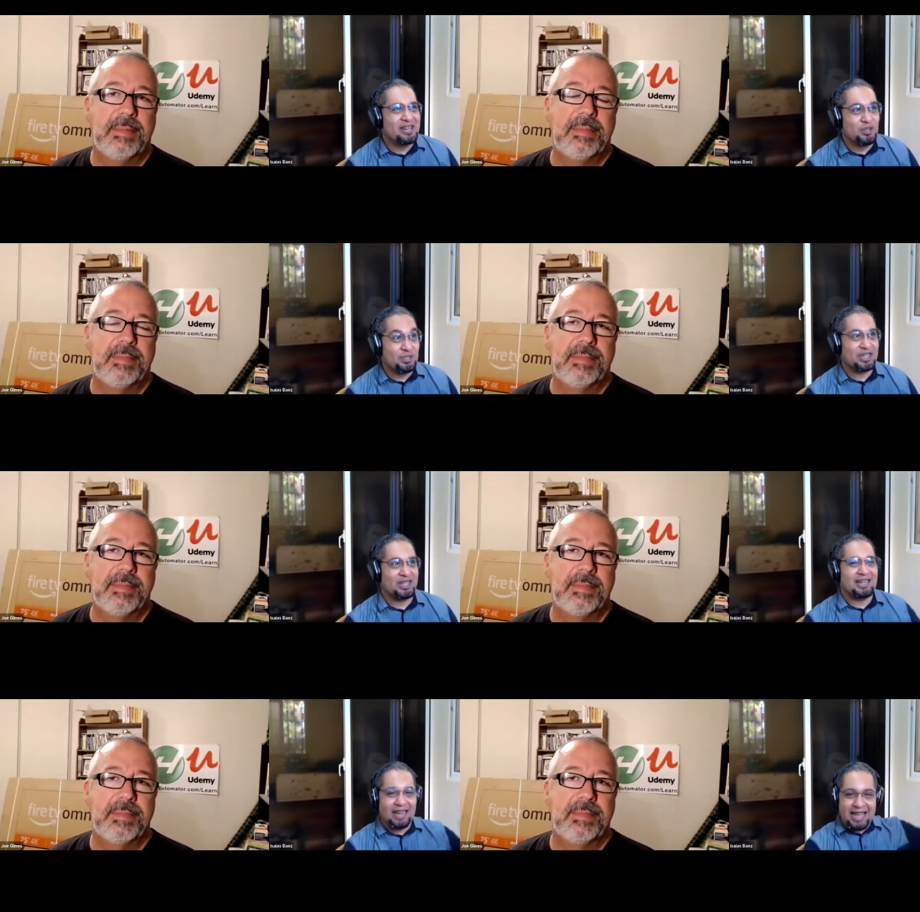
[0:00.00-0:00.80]

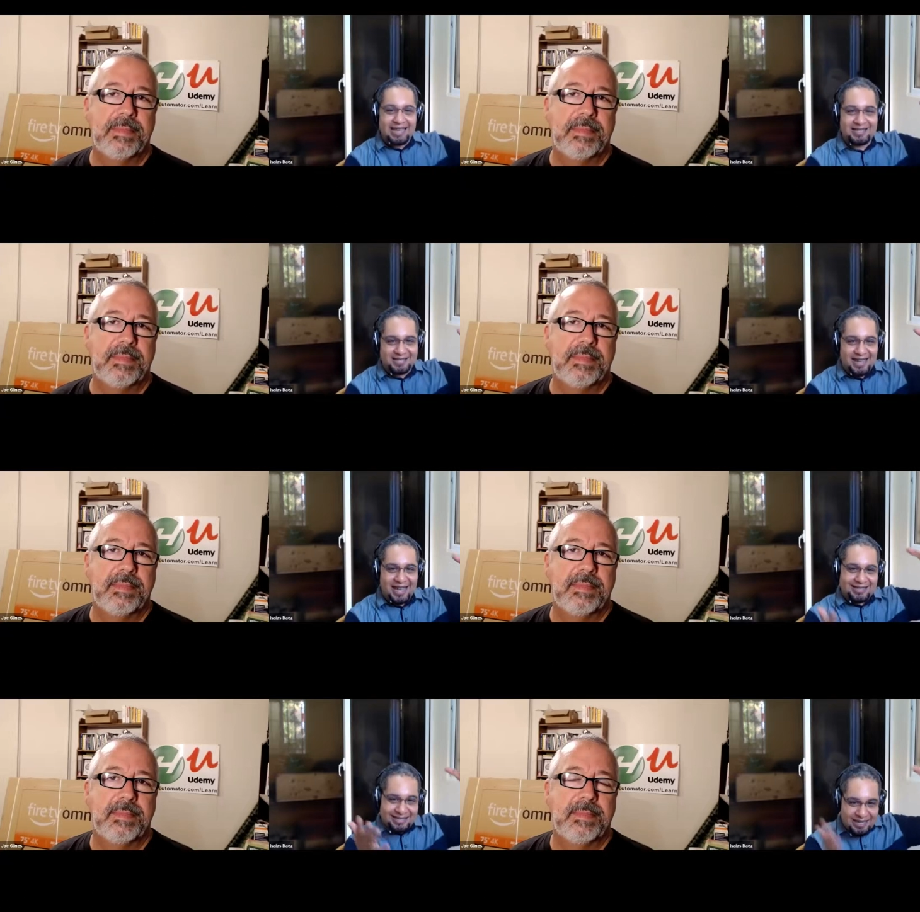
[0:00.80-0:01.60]
Speaker 1: using classes
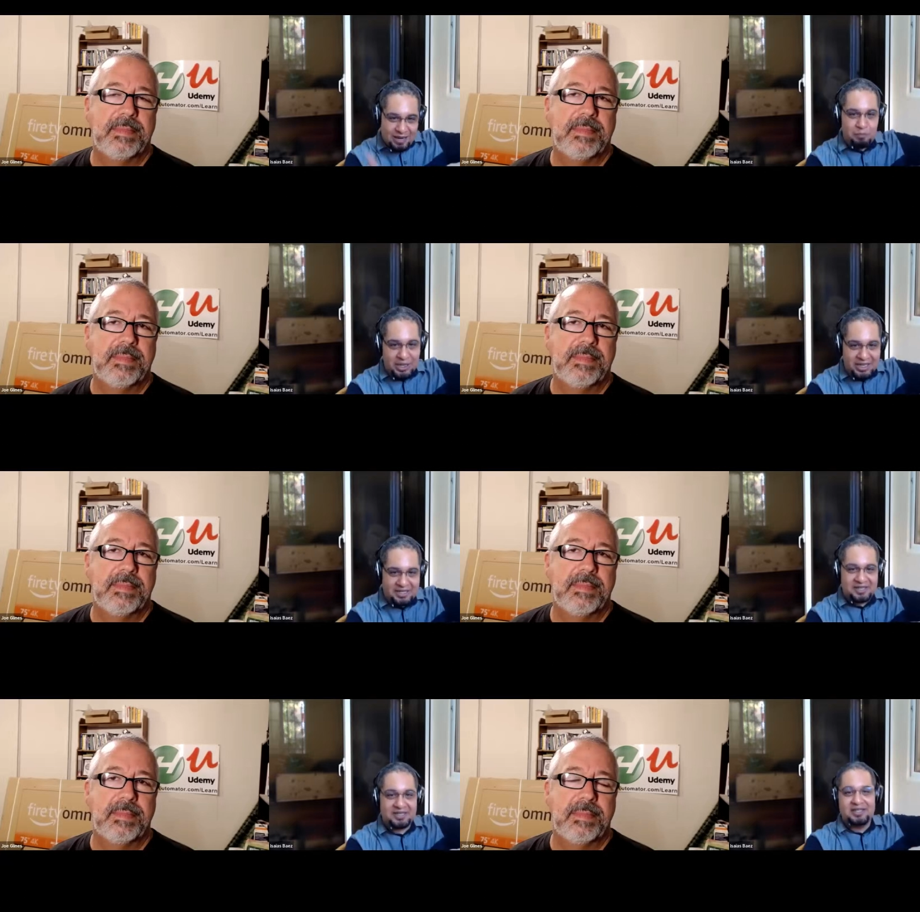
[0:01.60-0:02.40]
as a
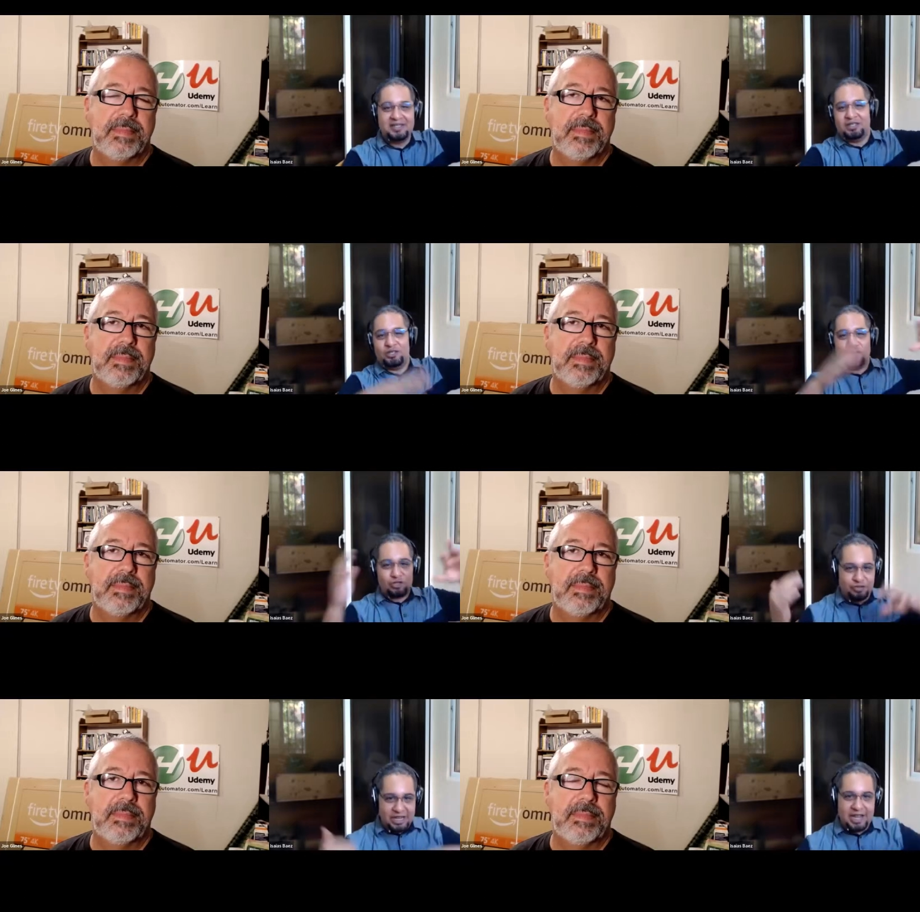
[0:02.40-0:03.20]
template to
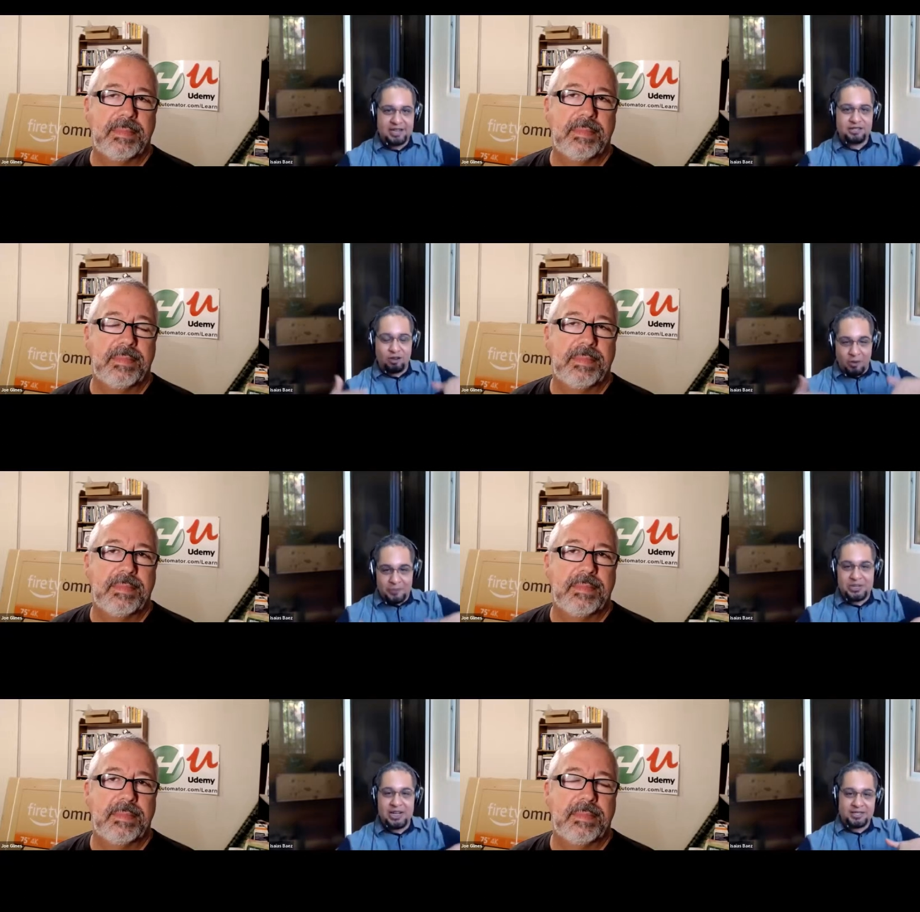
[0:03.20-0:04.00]
create
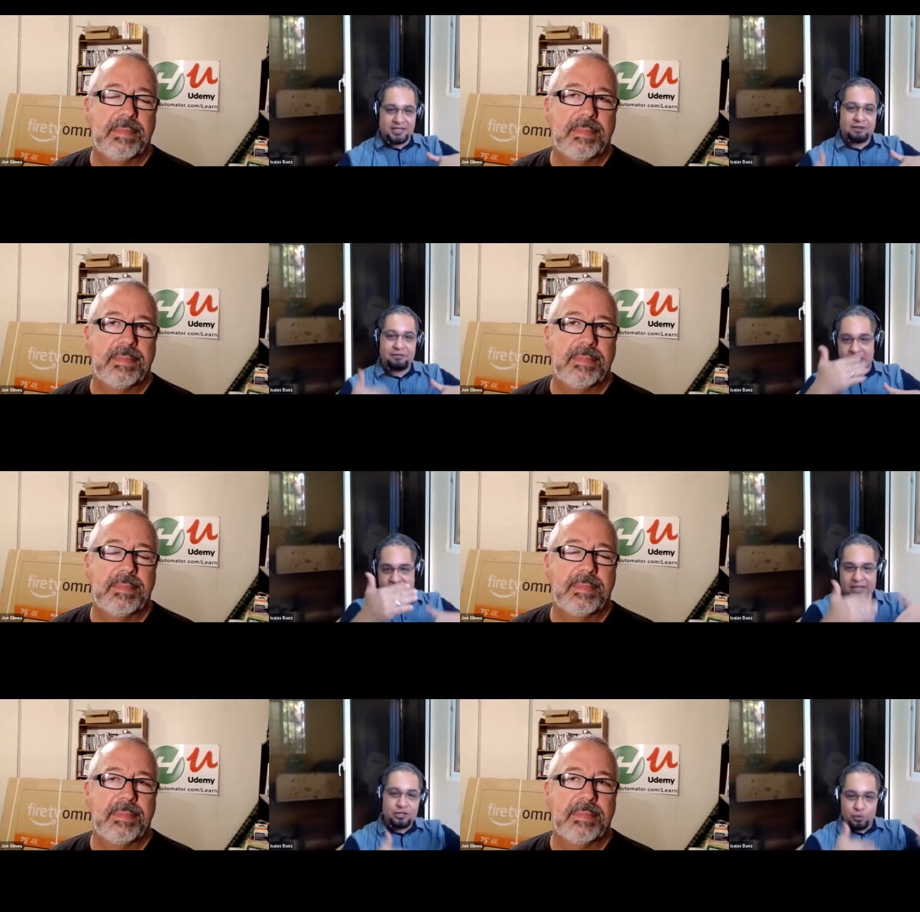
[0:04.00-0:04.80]
objects that
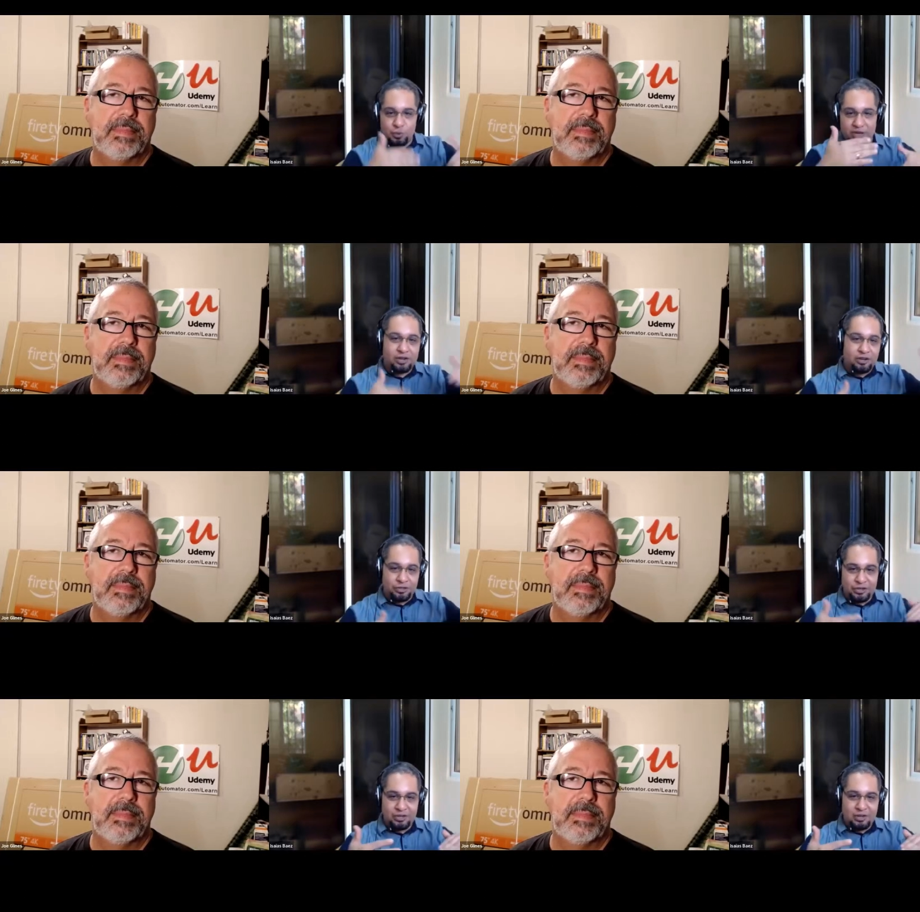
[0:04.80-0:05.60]
relate to one
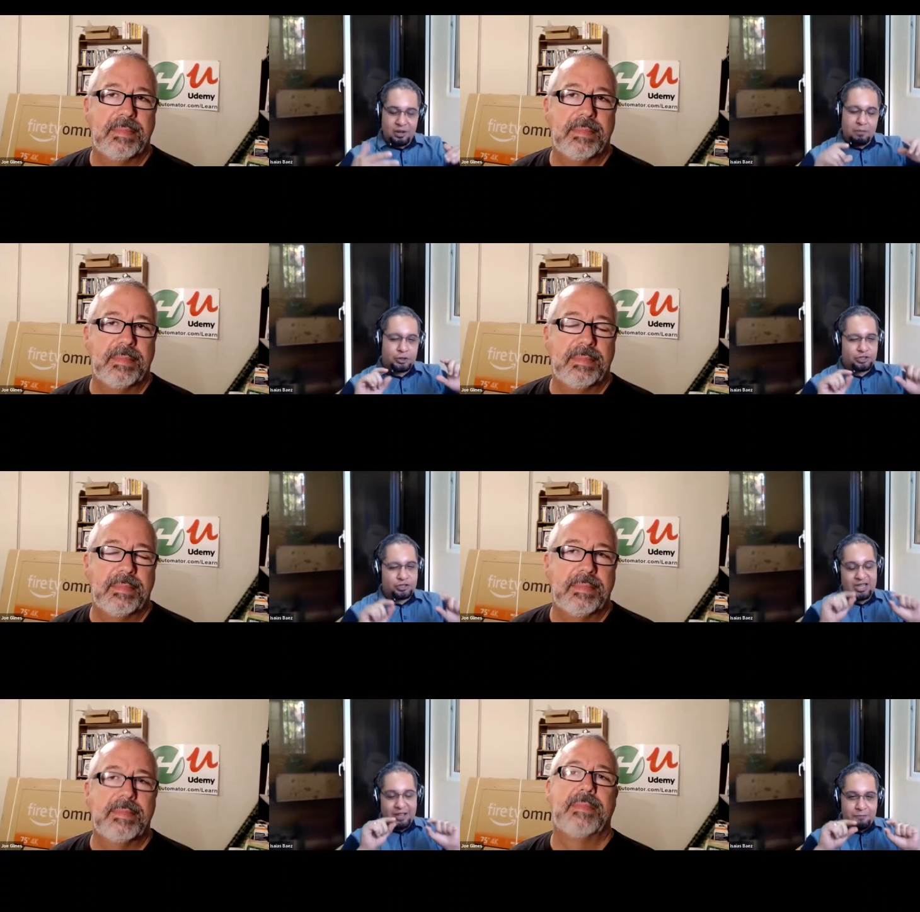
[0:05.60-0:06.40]
another, but
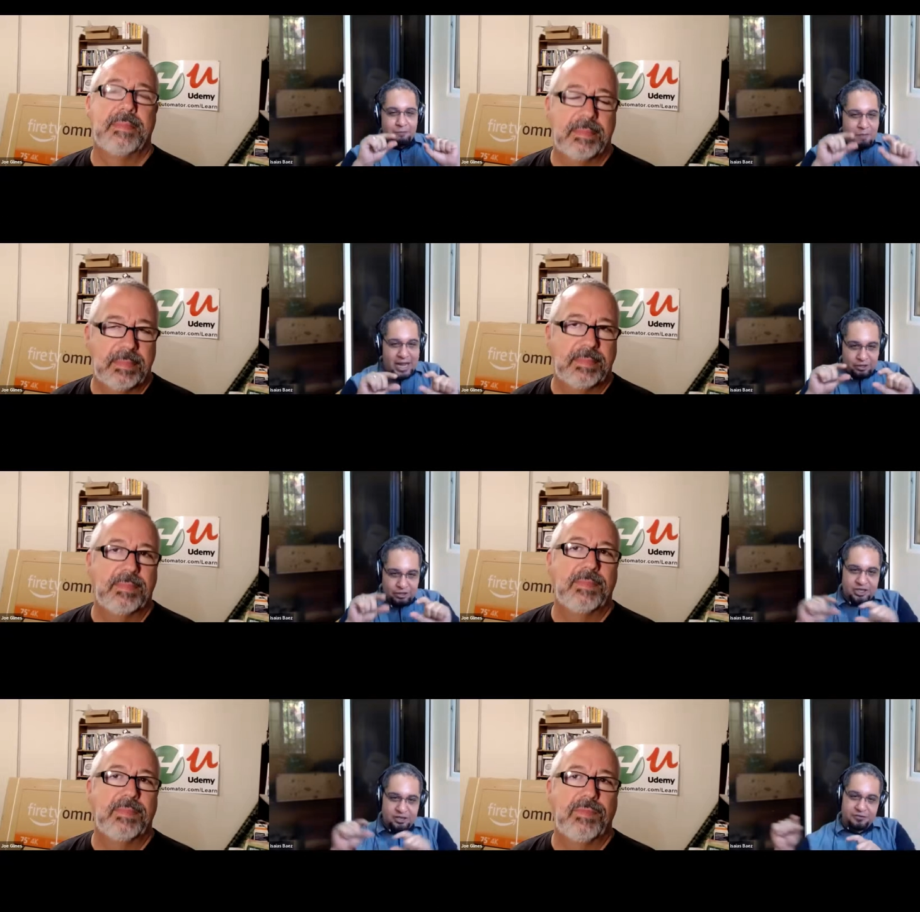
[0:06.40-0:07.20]
just have
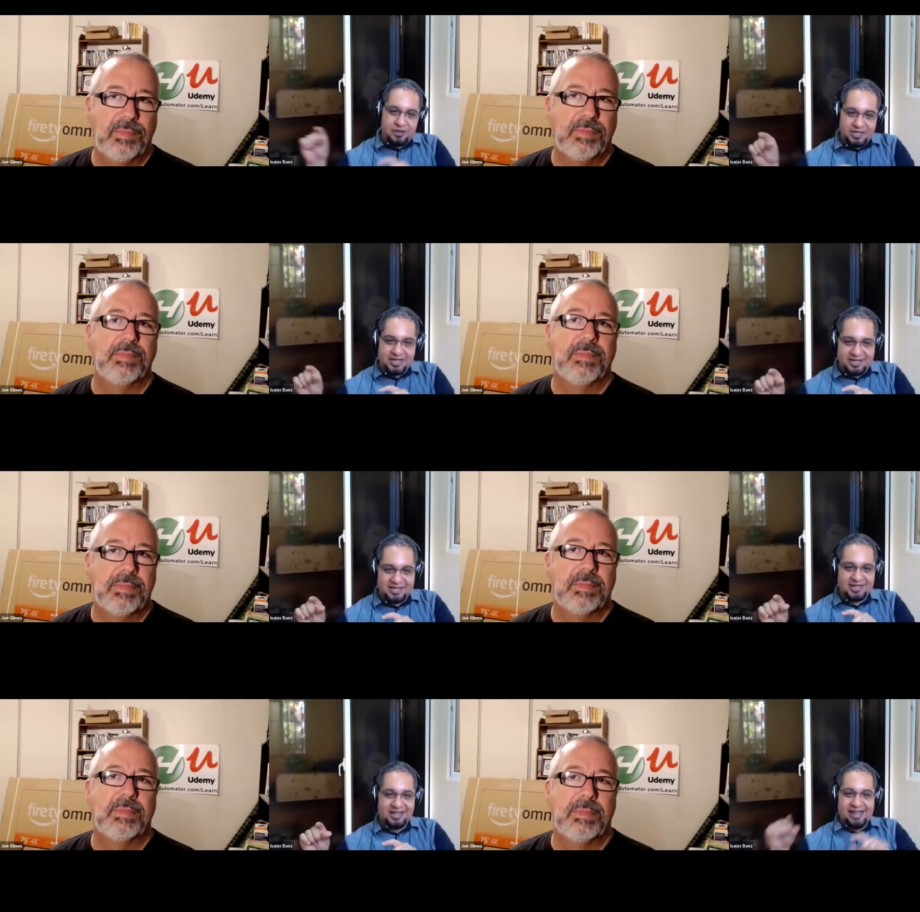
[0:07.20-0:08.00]
minor
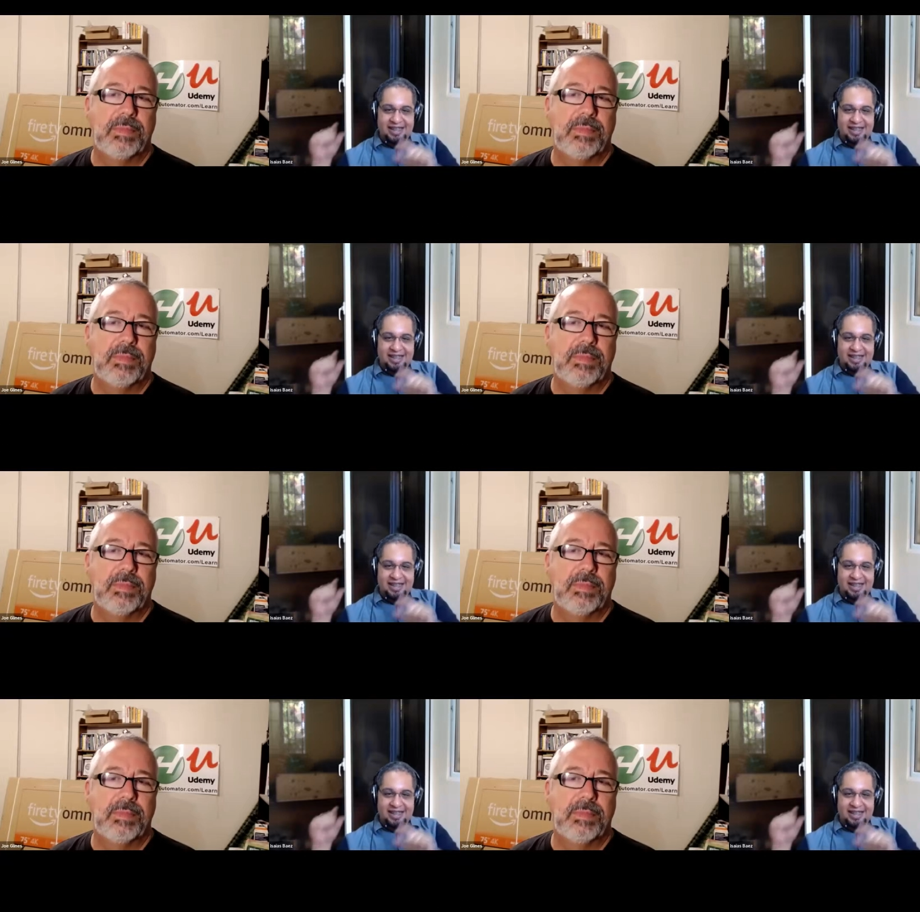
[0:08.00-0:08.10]
differences.